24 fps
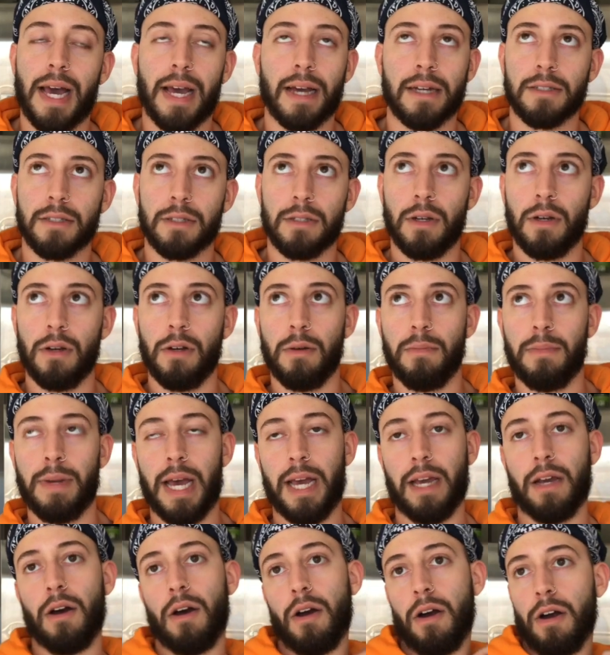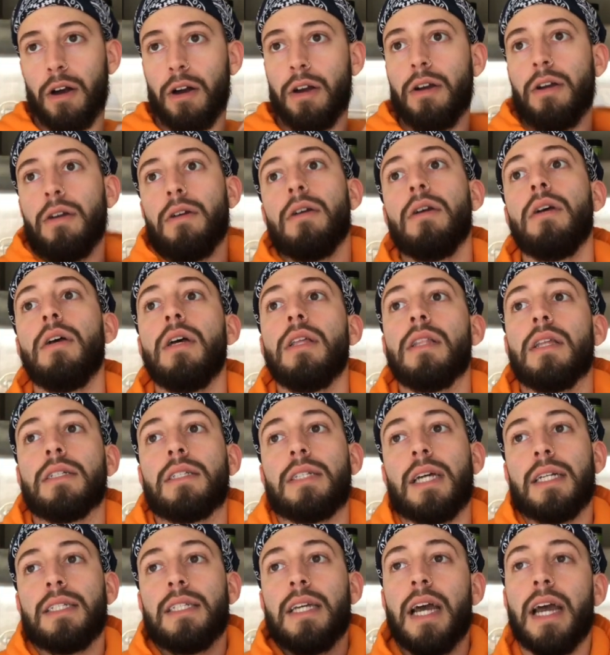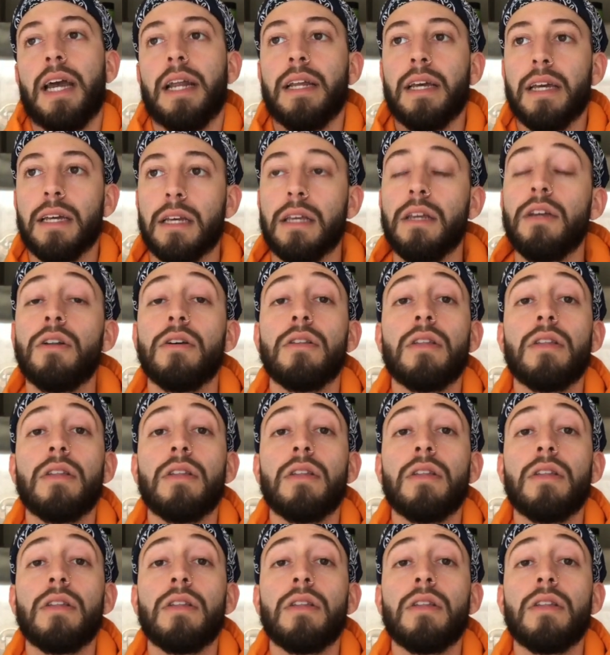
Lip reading: a black soul, black heart, the Titanic.